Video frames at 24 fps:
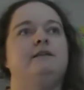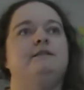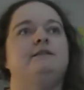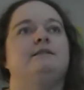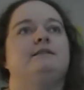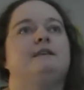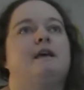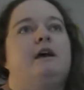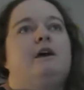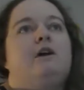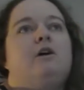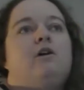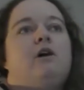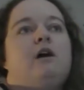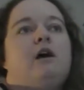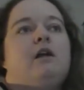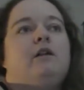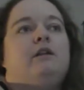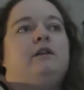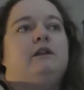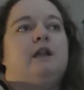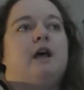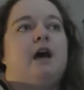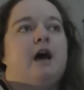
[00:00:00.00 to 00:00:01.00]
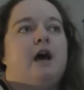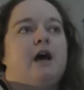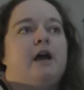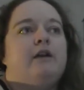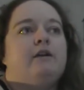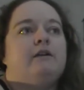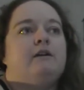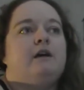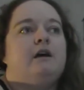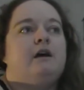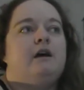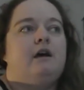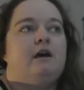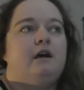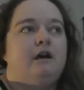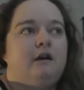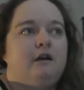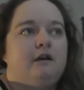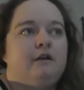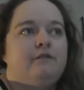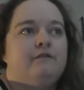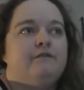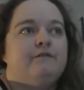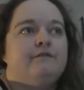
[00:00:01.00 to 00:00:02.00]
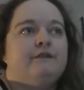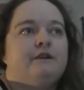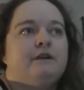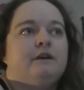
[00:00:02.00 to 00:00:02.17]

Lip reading: sell a lot of